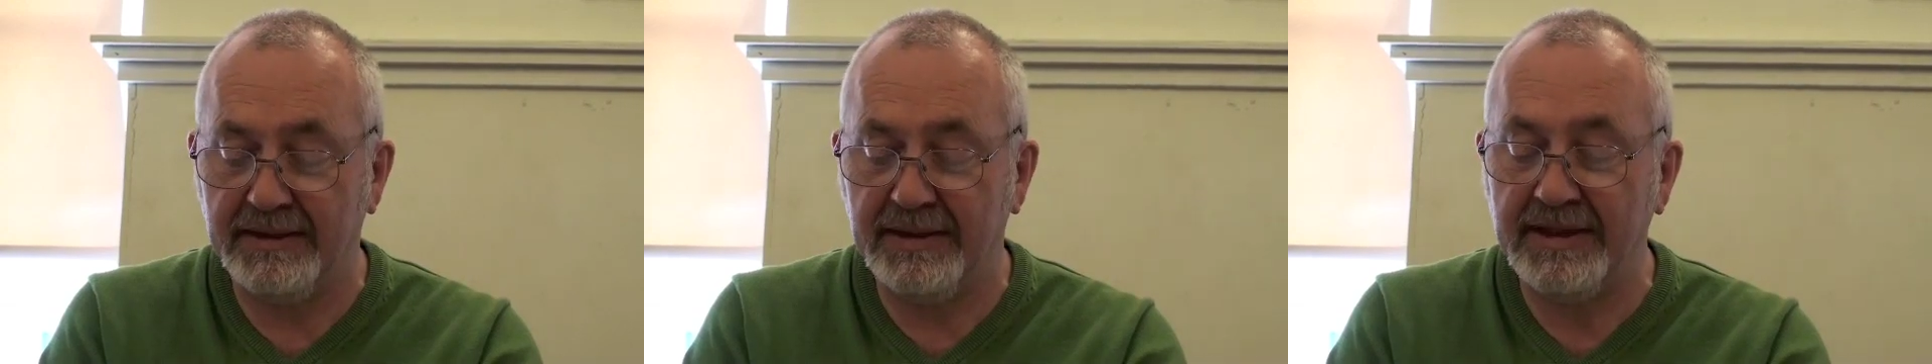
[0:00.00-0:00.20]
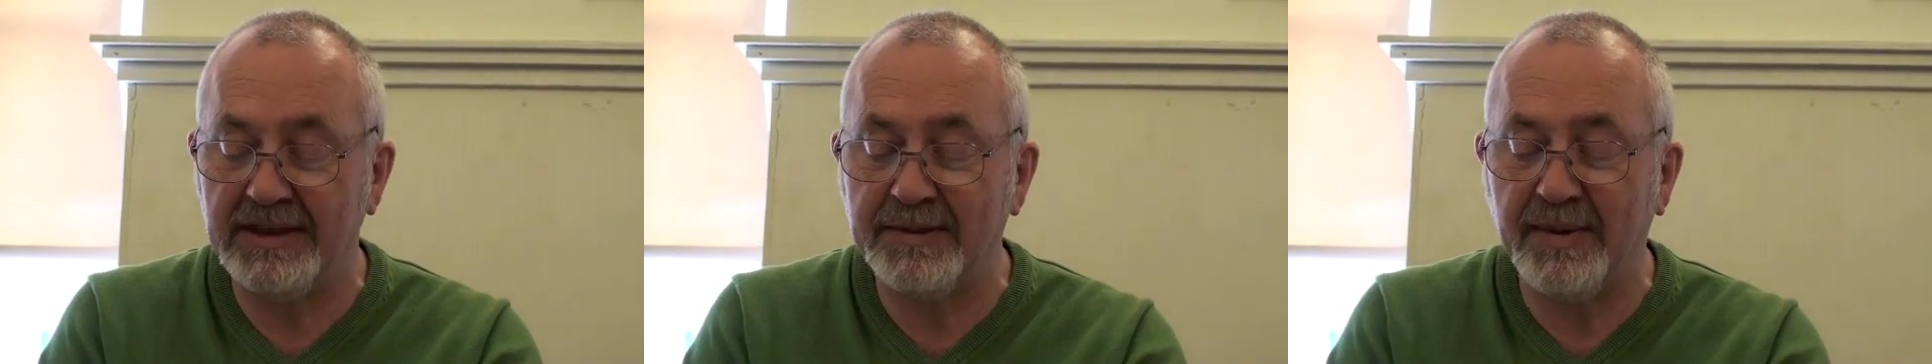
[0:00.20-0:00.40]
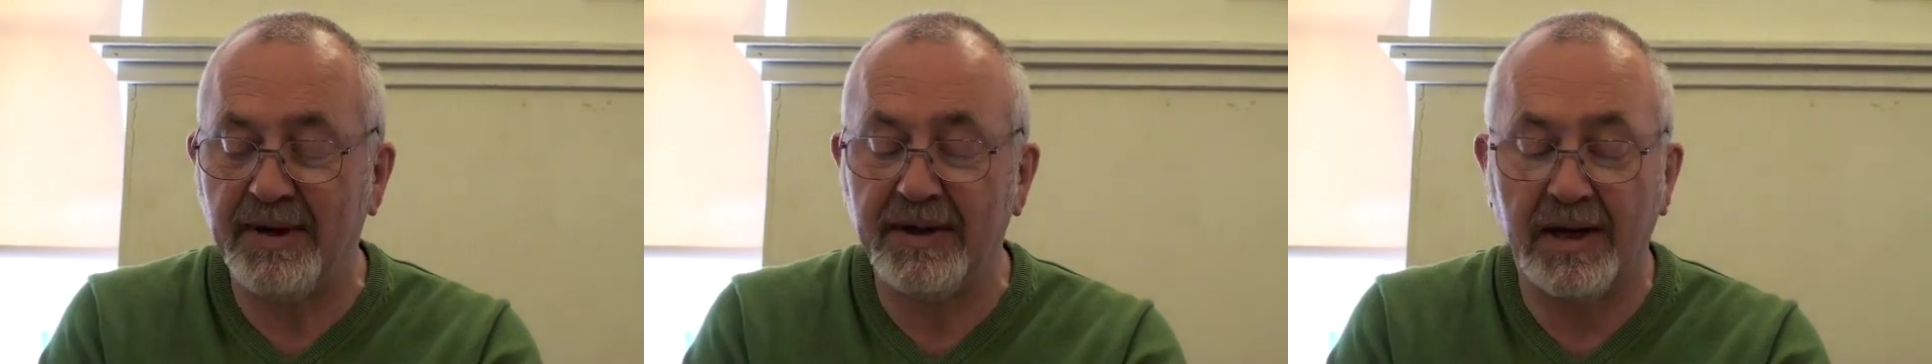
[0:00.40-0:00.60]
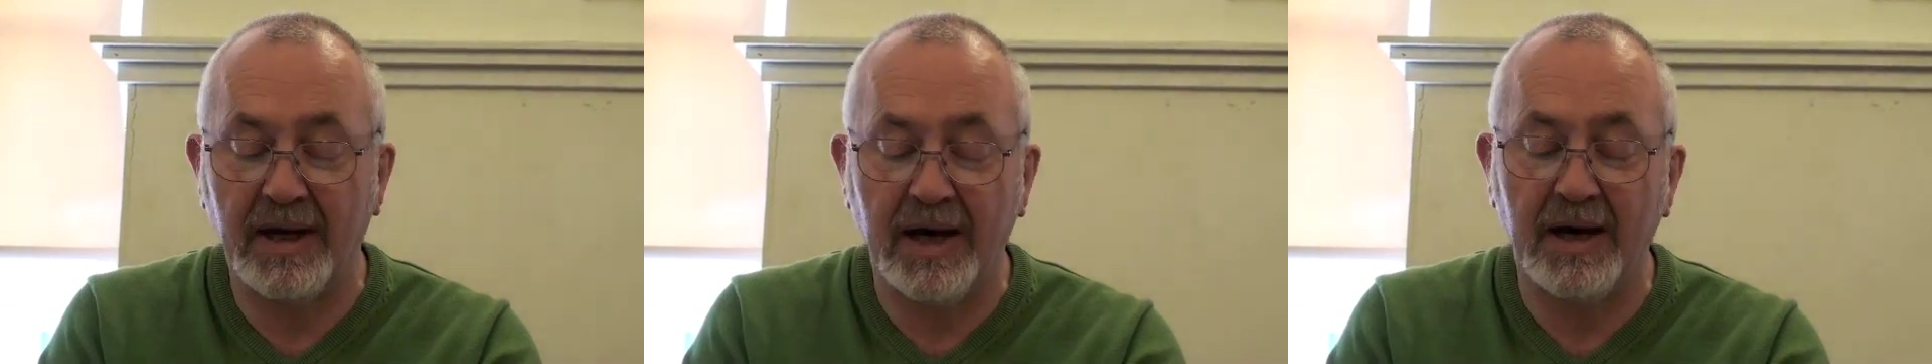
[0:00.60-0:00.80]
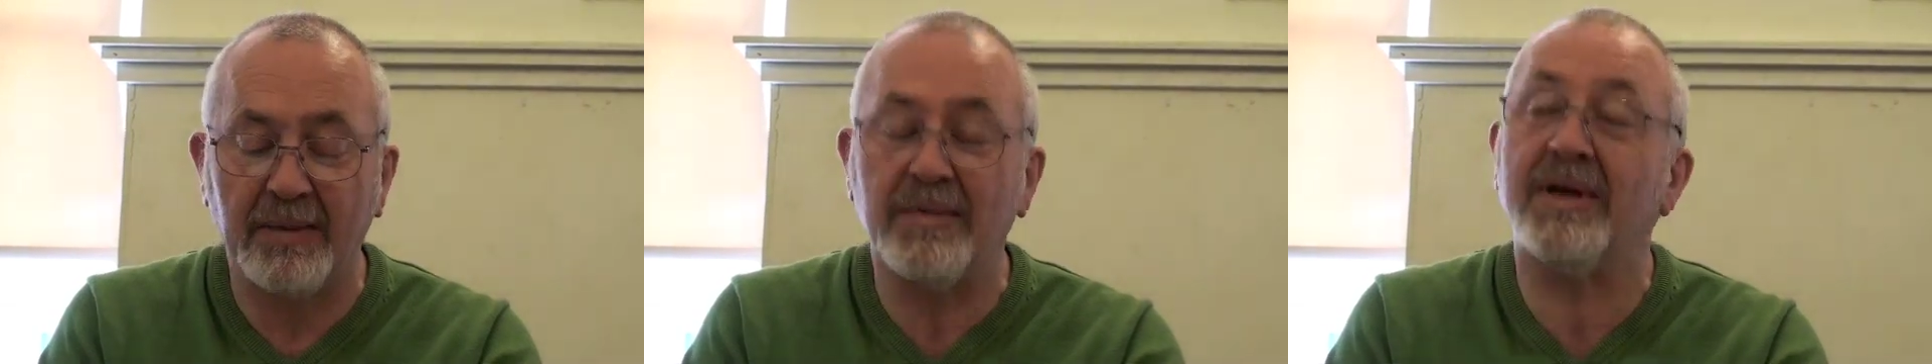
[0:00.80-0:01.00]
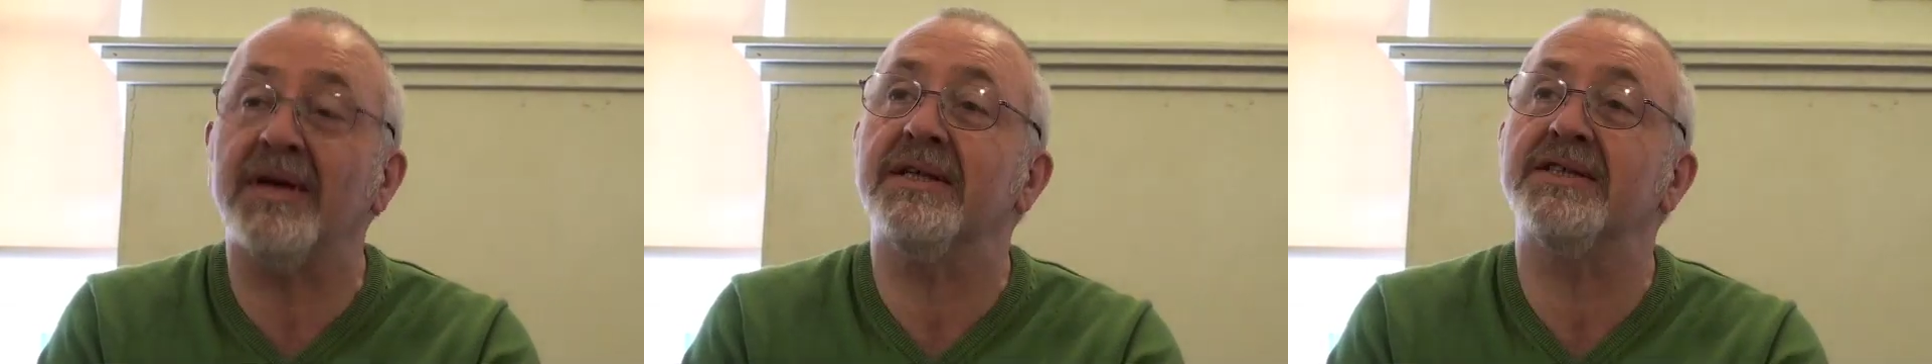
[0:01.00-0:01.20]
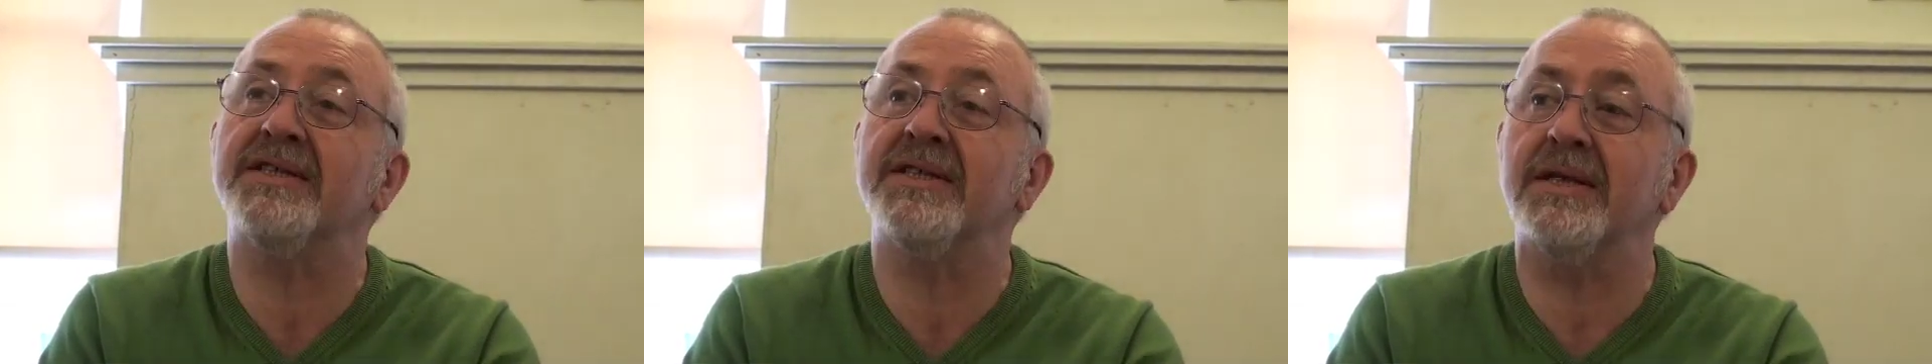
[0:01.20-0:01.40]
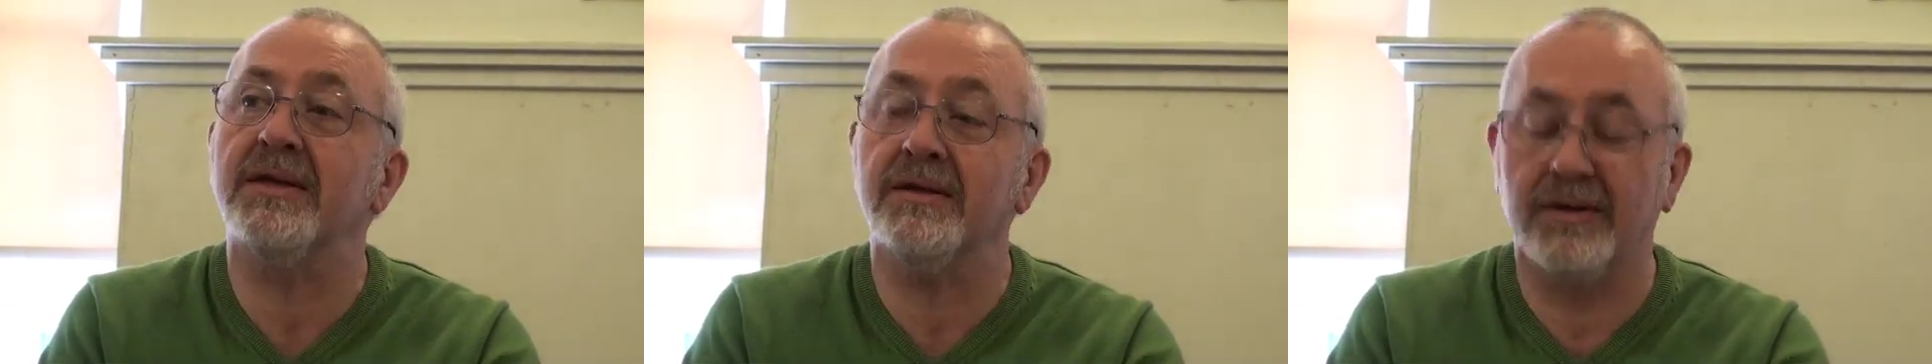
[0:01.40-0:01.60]
it's about the harm that it's
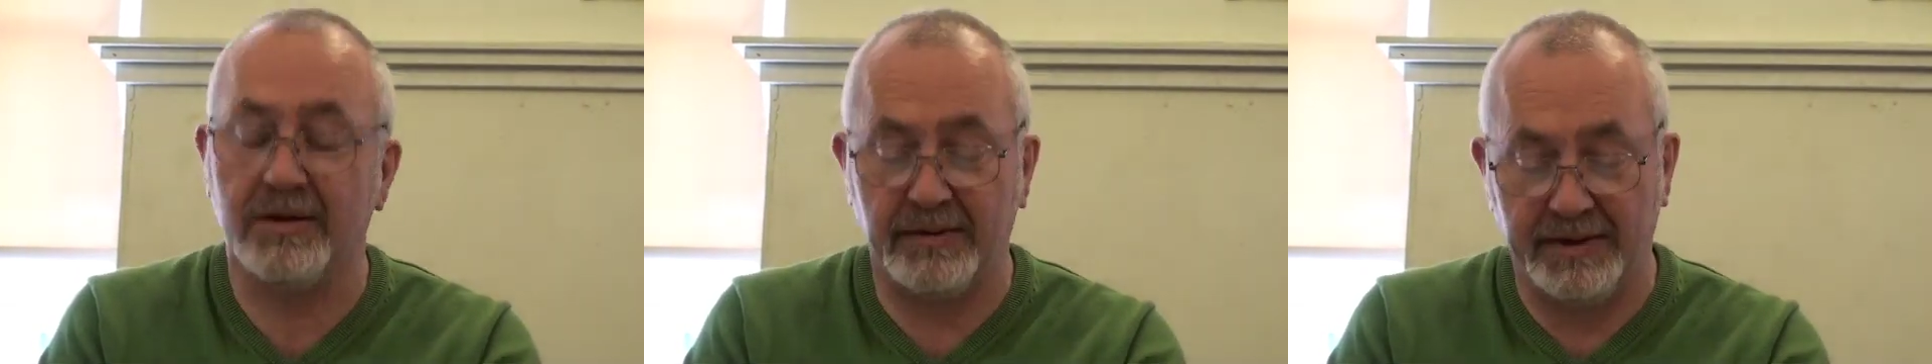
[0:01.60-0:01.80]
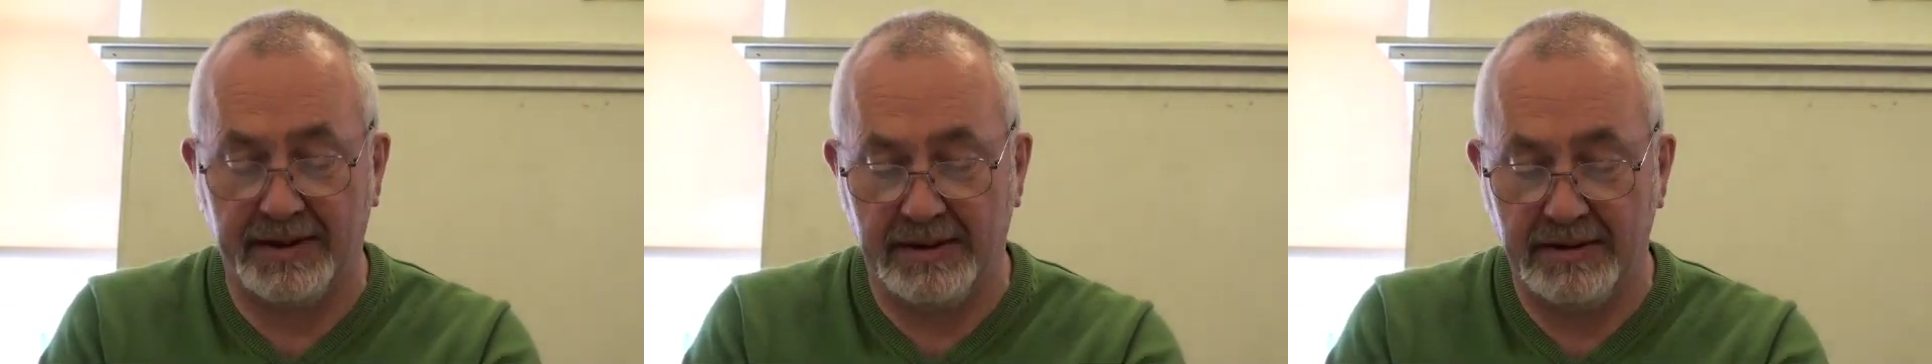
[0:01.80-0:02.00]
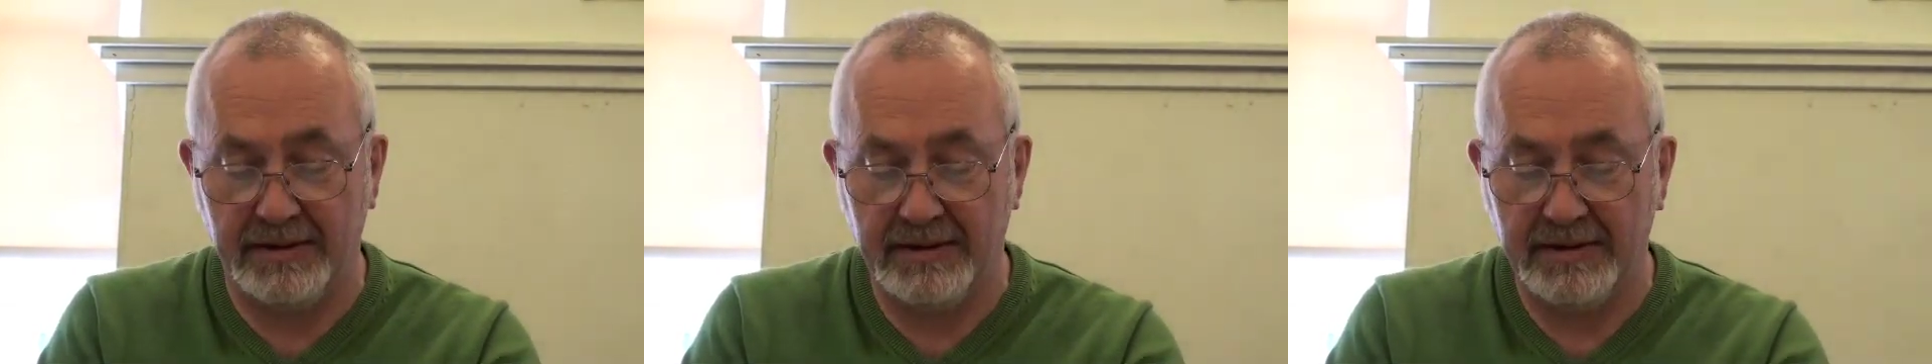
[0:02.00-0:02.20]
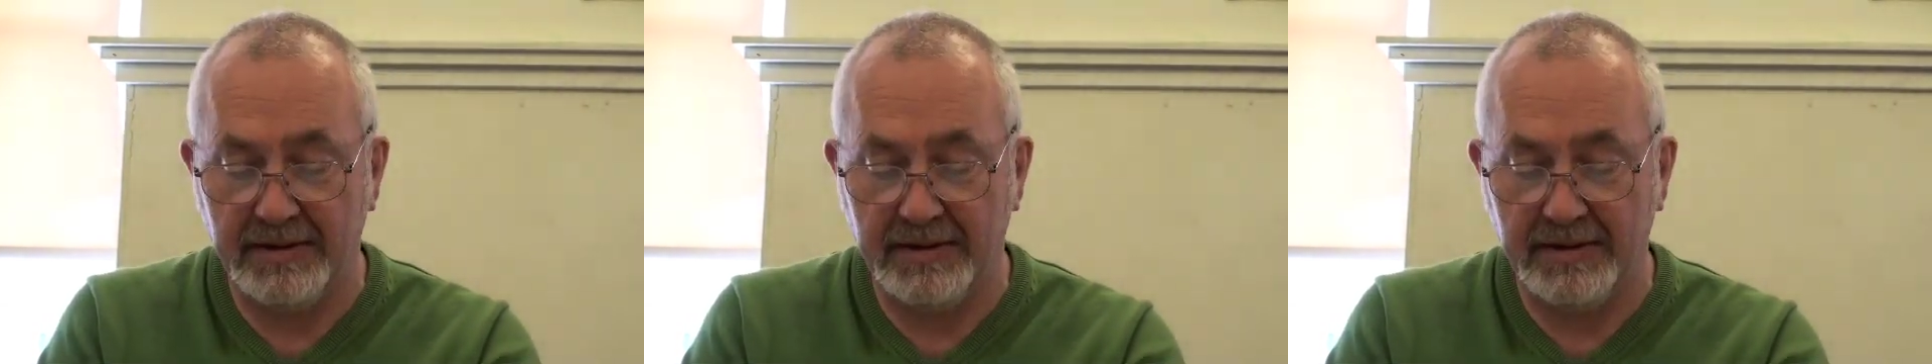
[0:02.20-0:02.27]
still doing